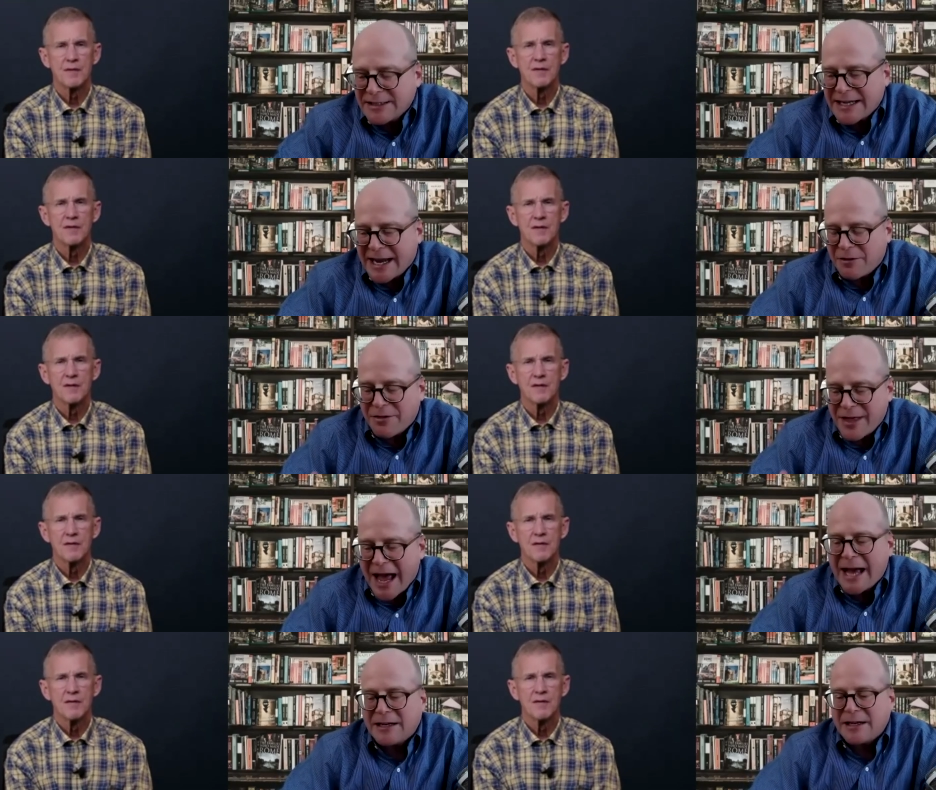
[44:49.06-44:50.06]
Speaker 1: us how
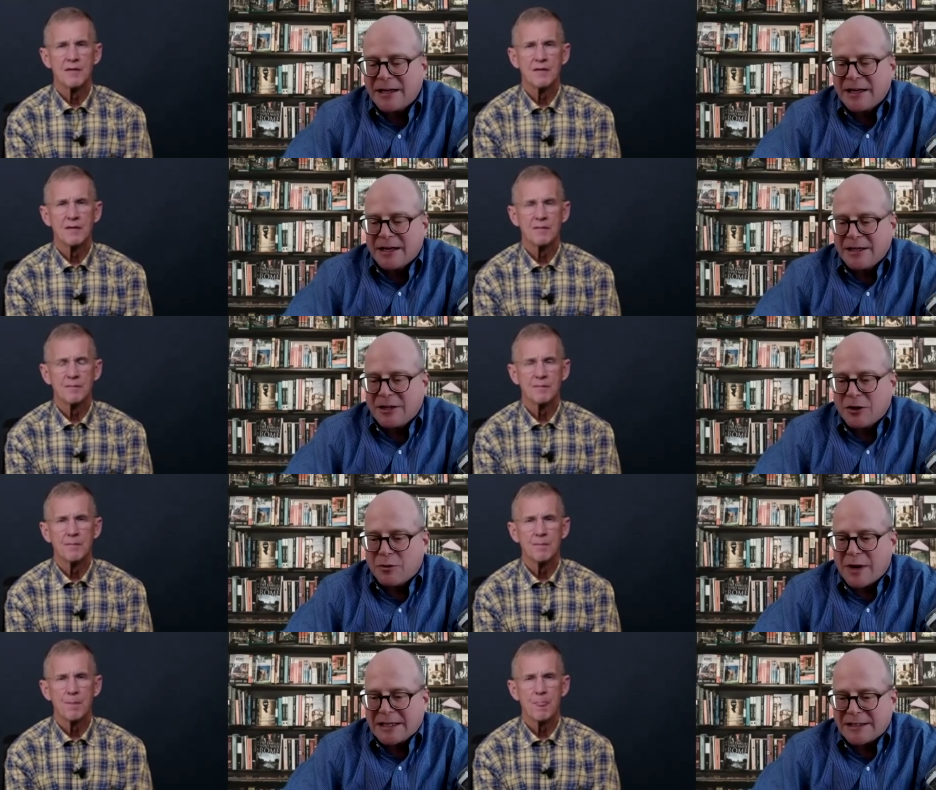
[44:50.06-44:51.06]
that you know
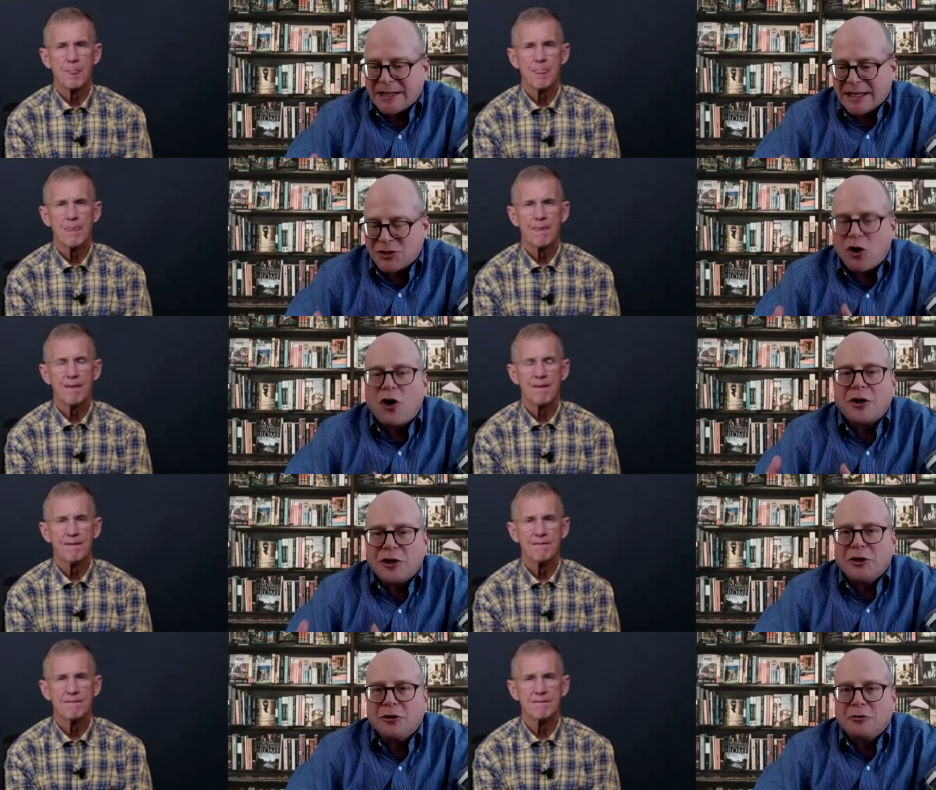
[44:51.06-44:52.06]
has has taught
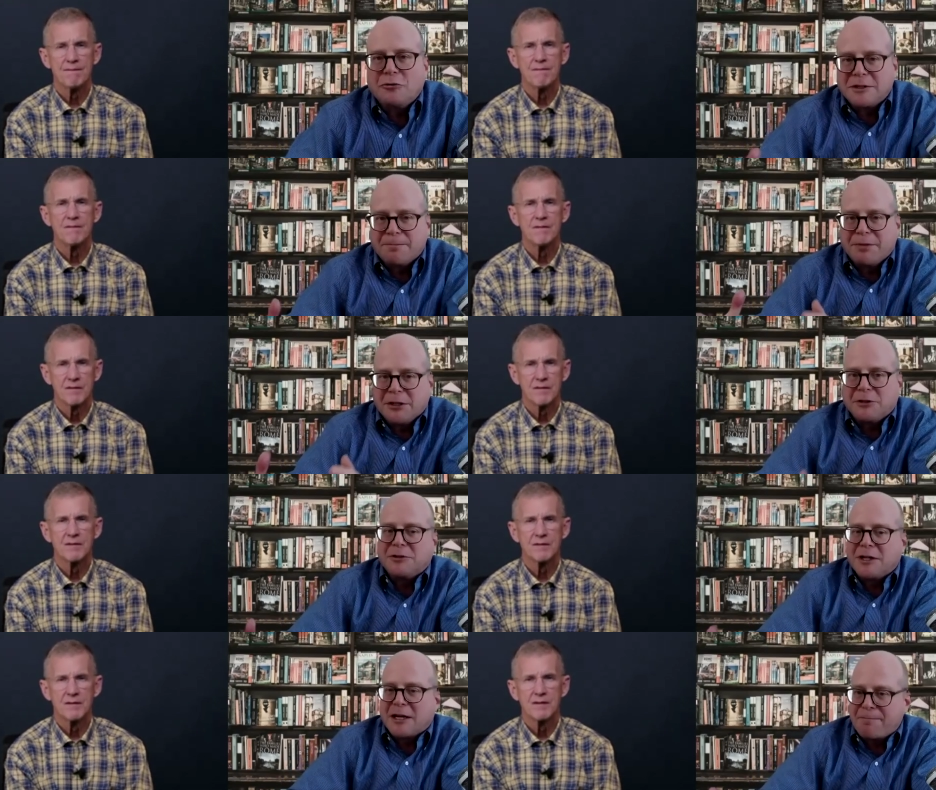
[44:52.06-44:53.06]
you to build
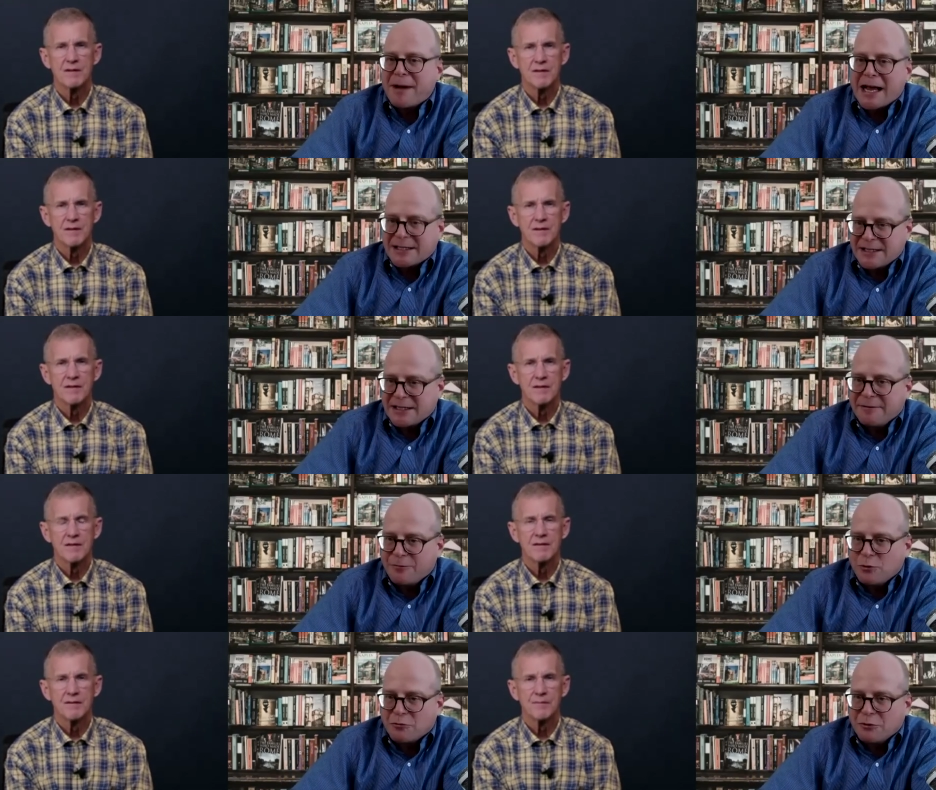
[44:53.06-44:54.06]
the capacity
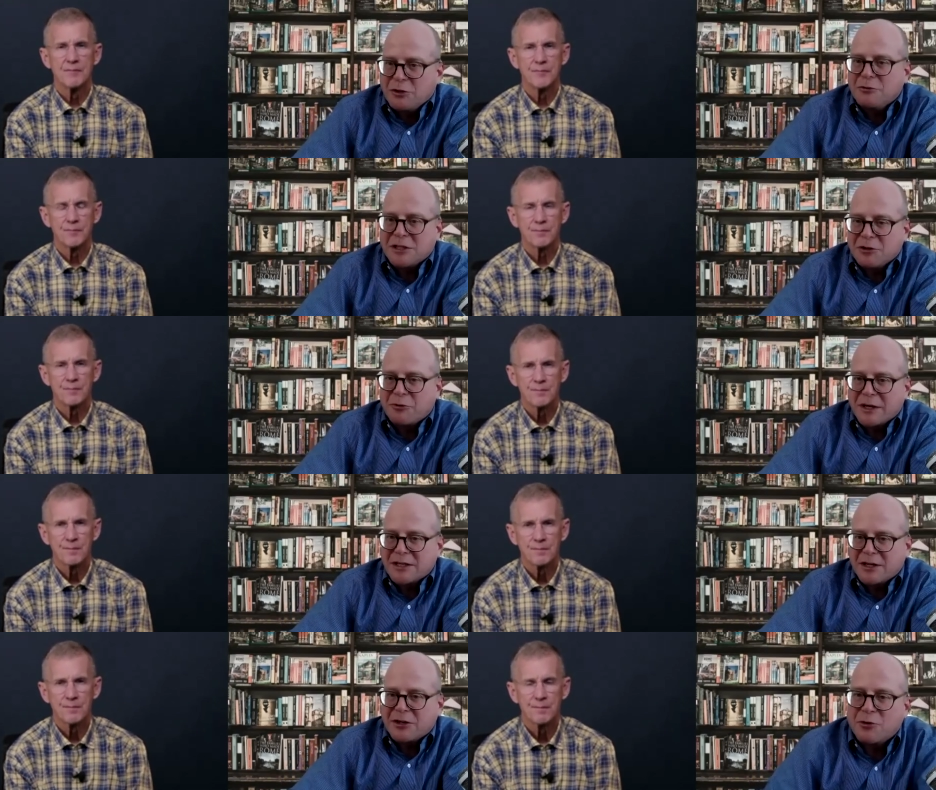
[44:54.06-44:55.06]
for reducing
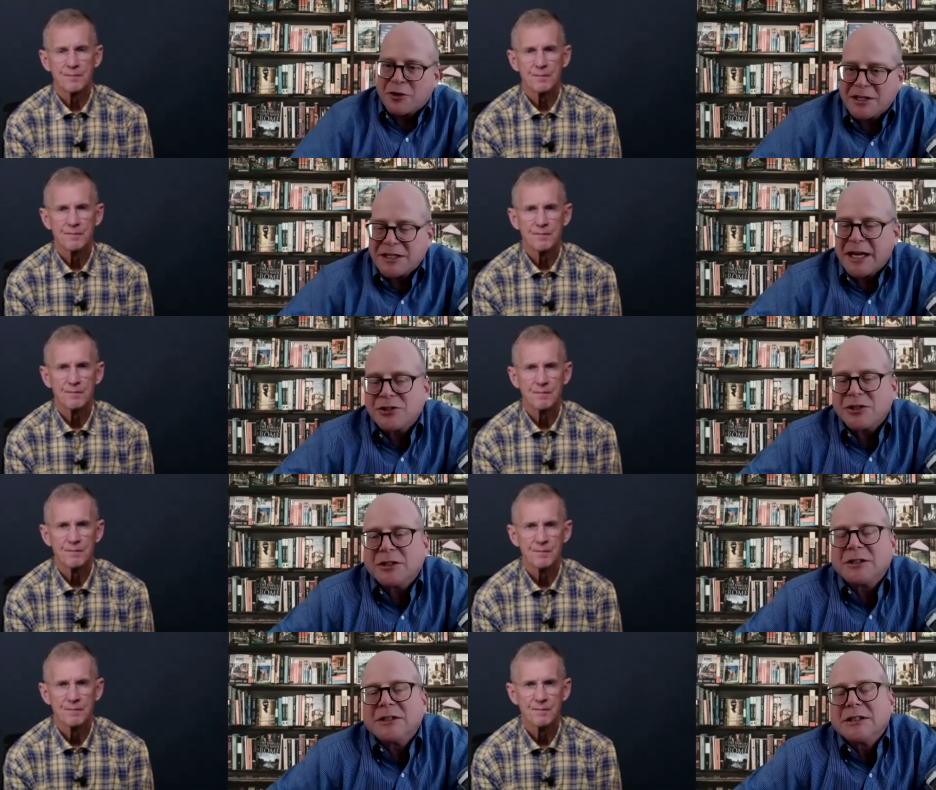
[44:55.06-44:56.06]
risk in an
Speaker 2: organization.
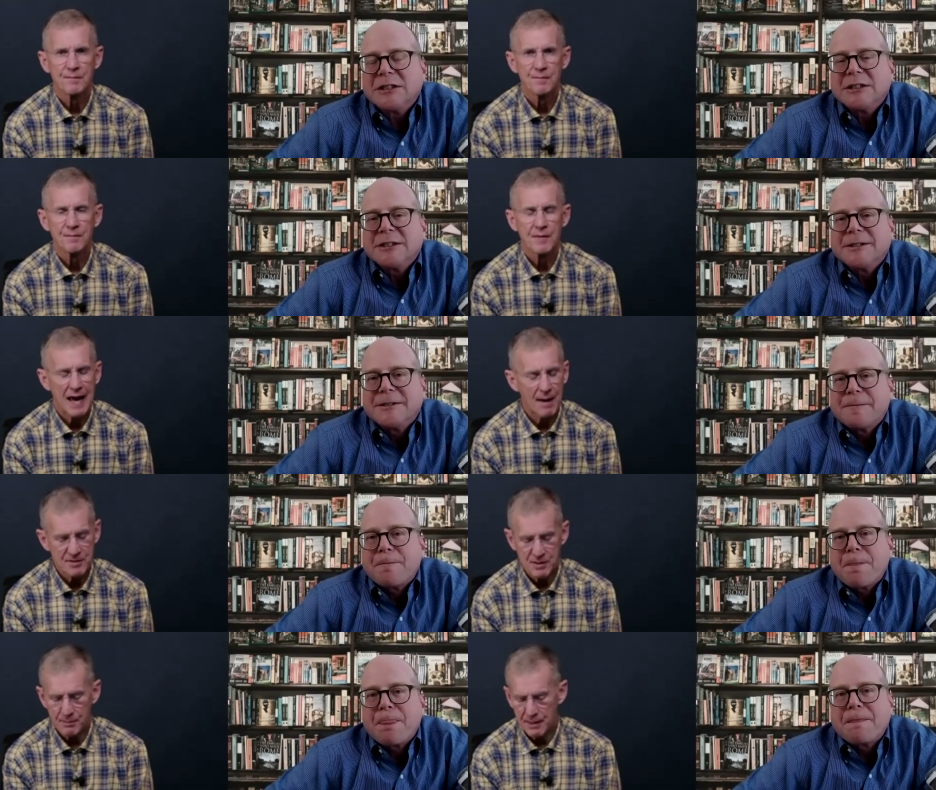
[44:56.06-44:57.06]

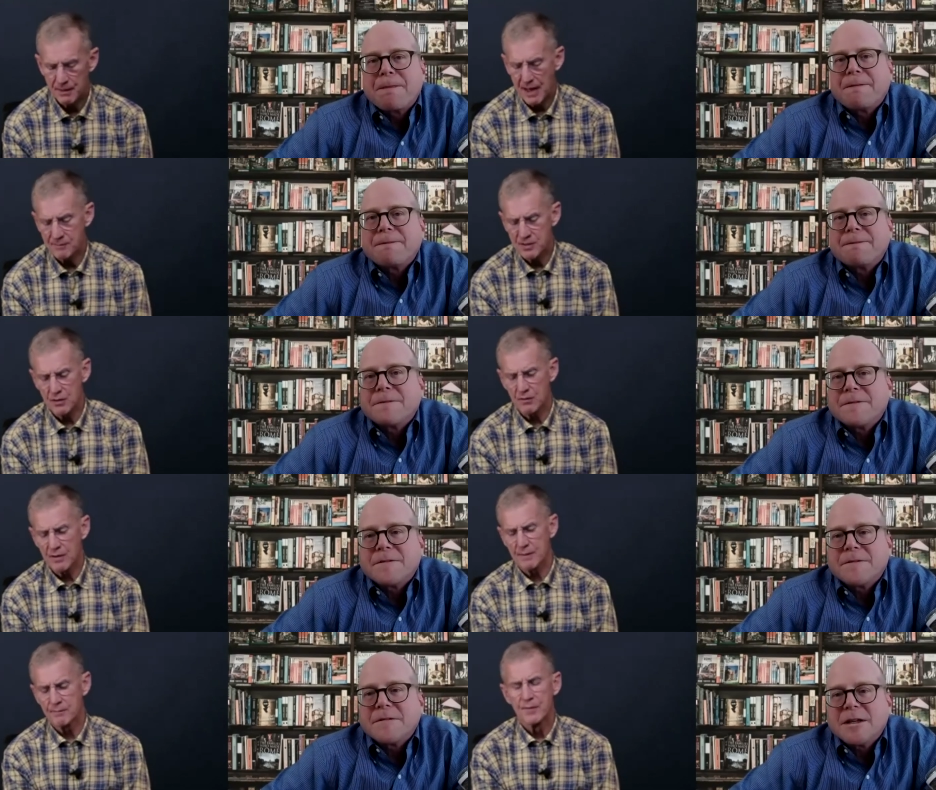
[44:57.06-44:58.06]
Absolutely,
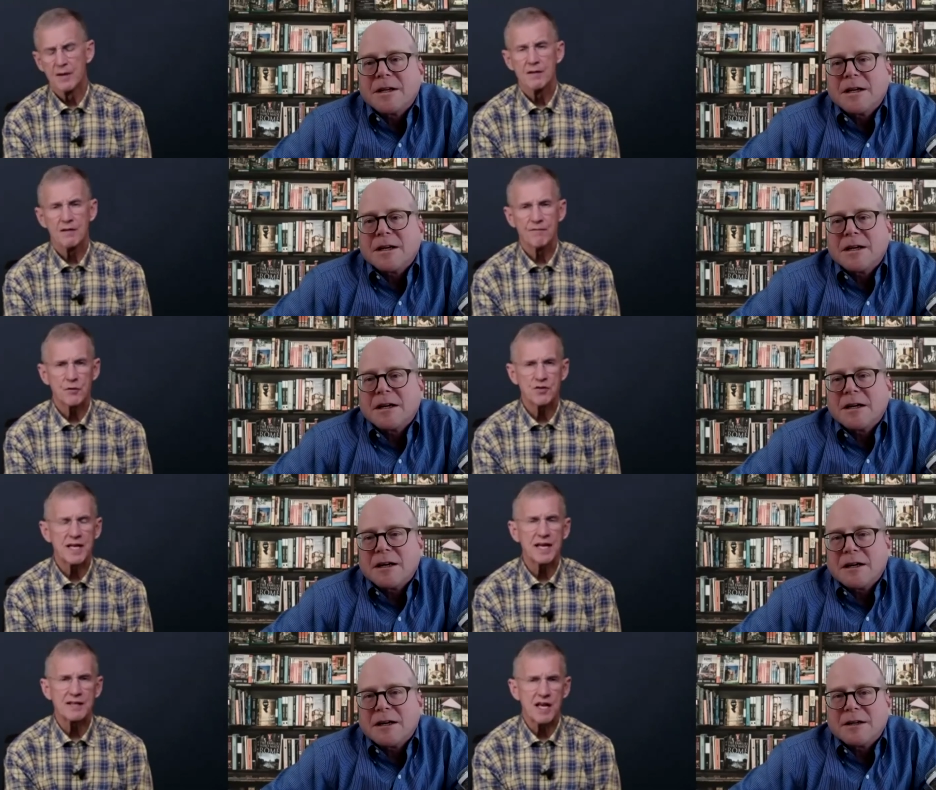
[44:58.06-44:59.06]
absolutely. The first
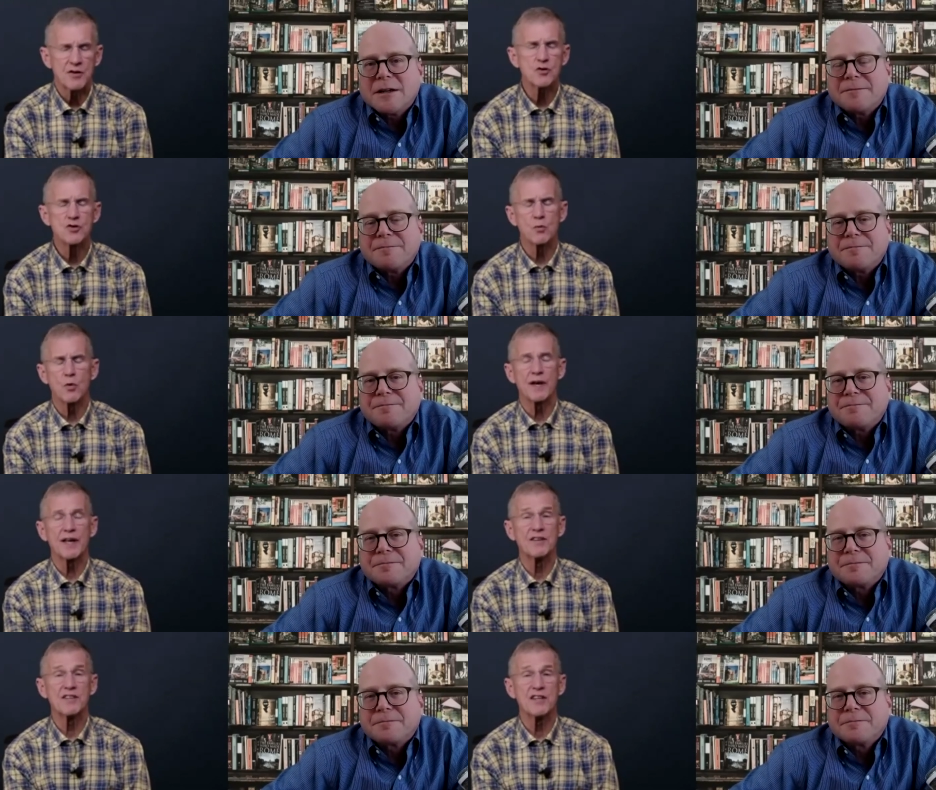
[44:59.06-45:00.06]
thing is I'd use the word
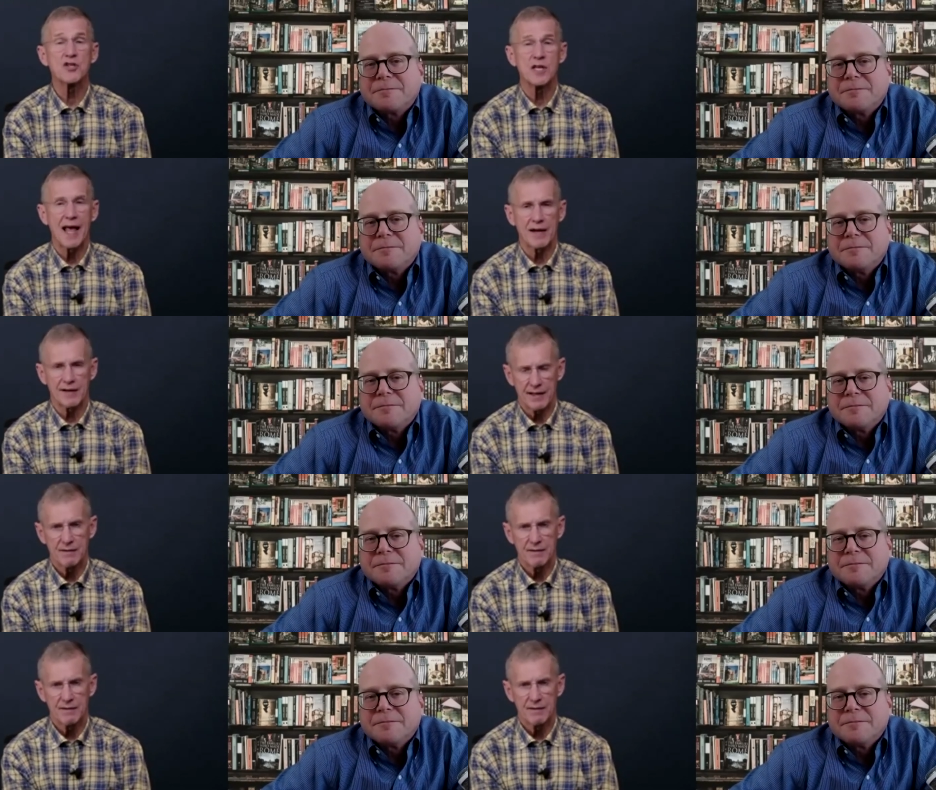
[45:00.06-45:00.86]
intentionality.